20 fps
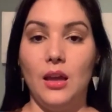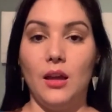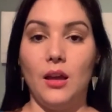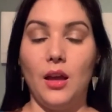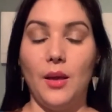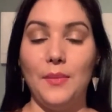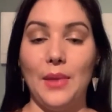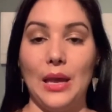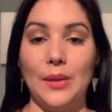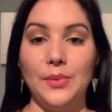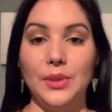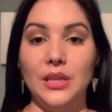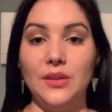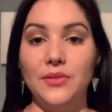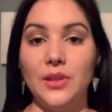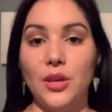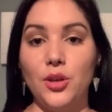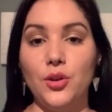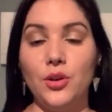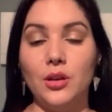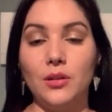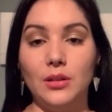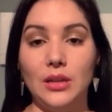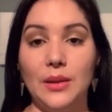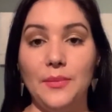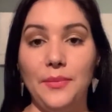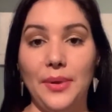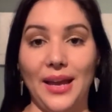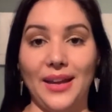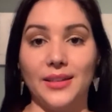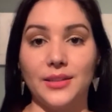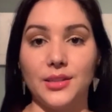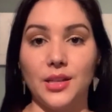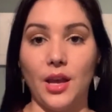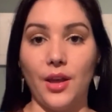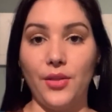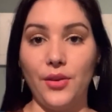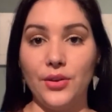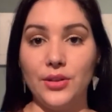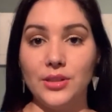Um, I believe that you can impact
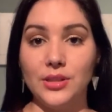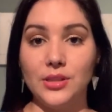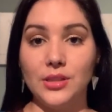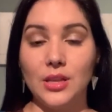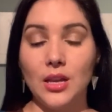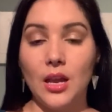others.